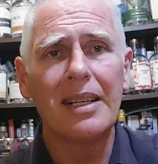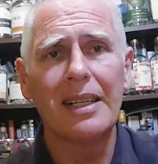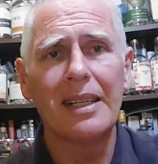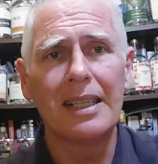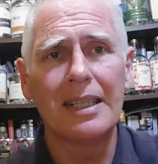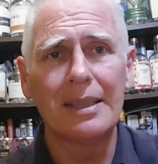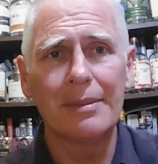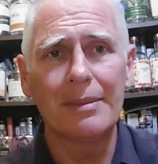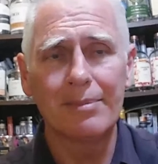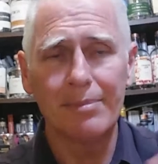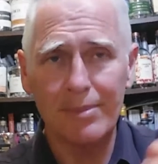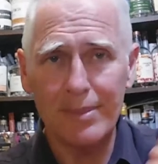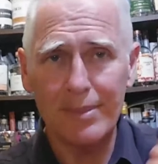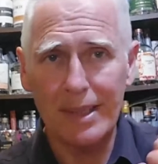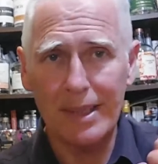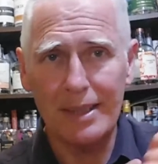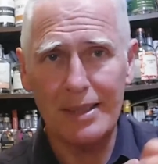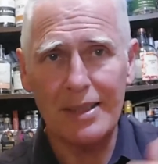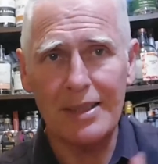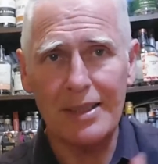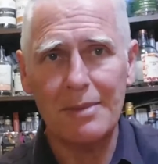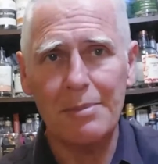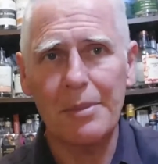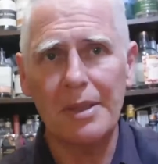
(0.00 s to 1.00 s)
But
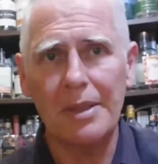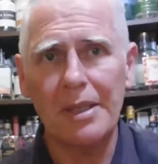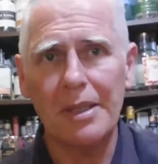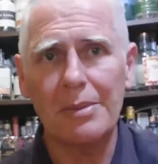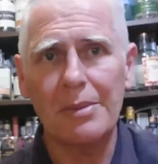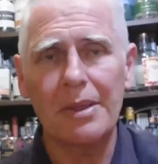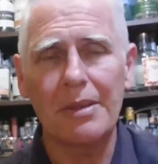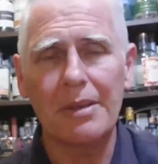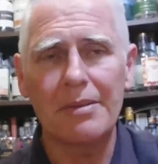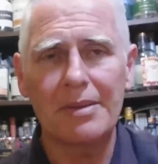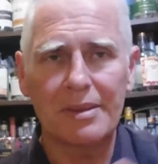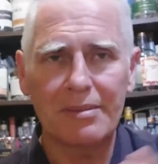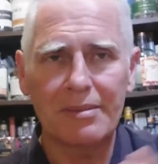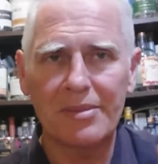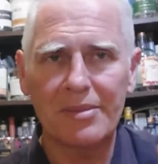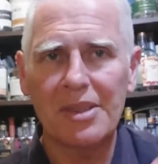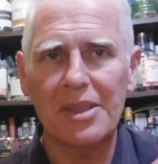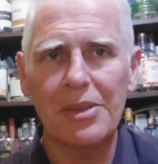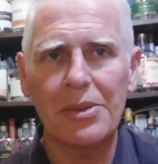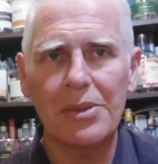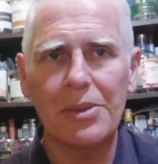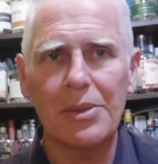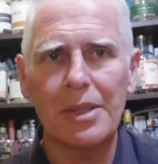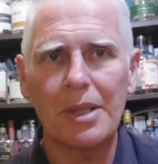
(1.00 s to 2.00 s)
that's just my ex-wife, and
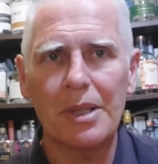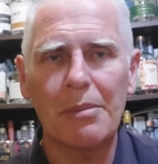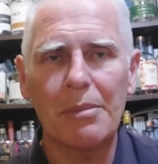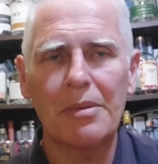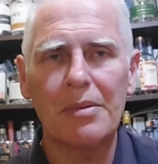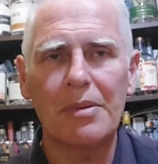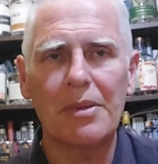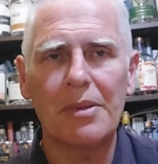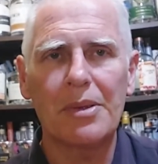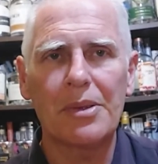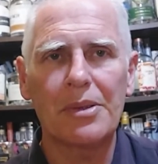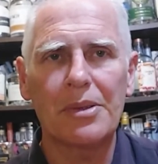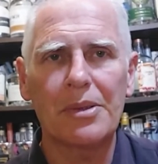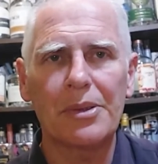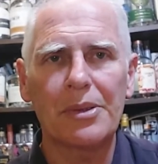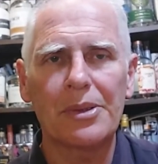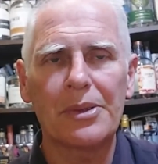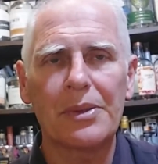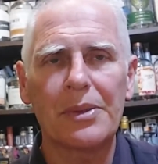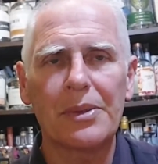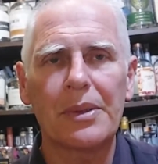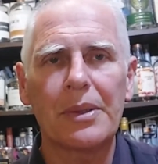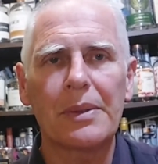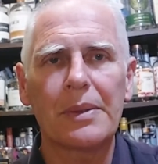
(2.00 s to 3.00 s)
she thought that before I
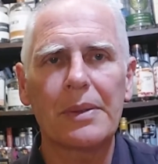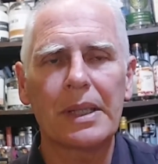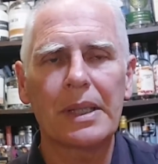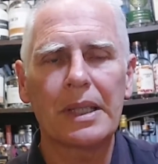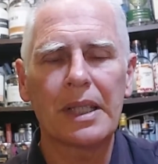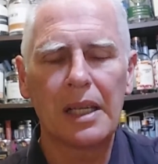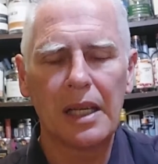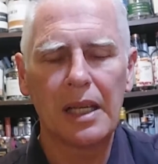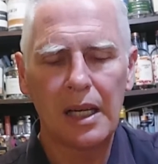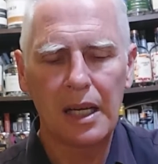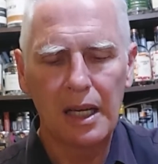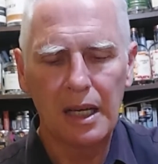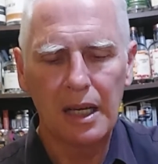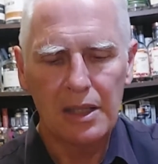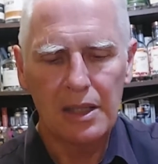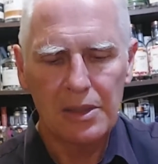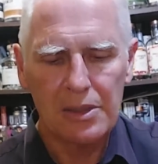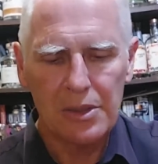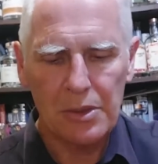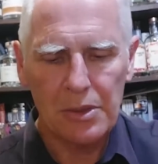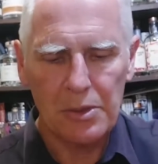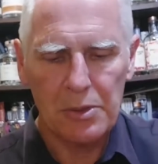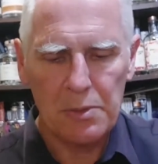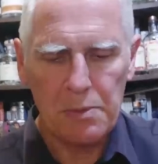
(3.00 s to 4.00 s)
divorced her anyway.
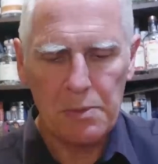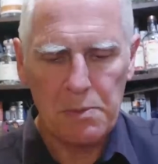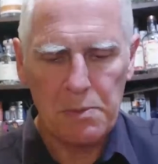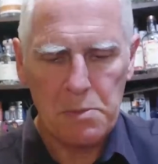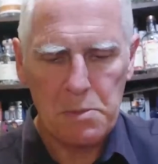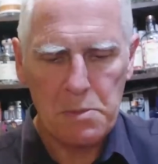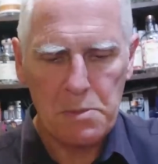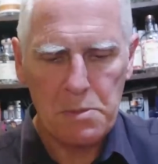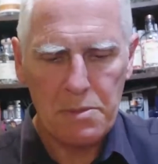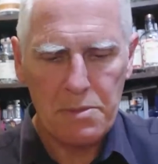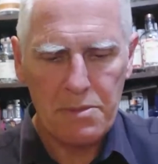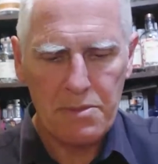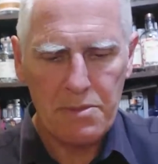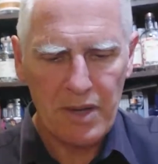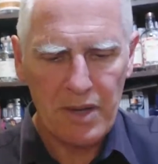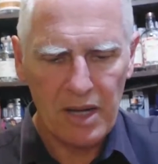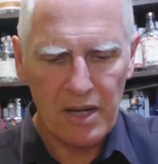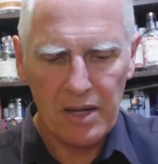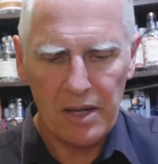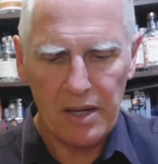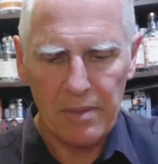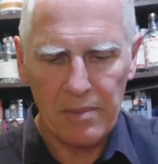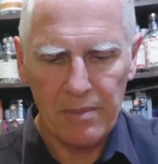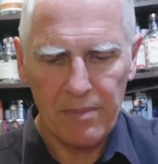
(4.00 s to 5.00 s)
So,
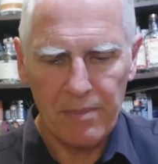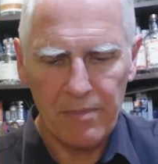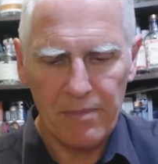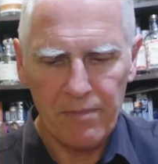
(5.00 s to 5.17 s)
yeah.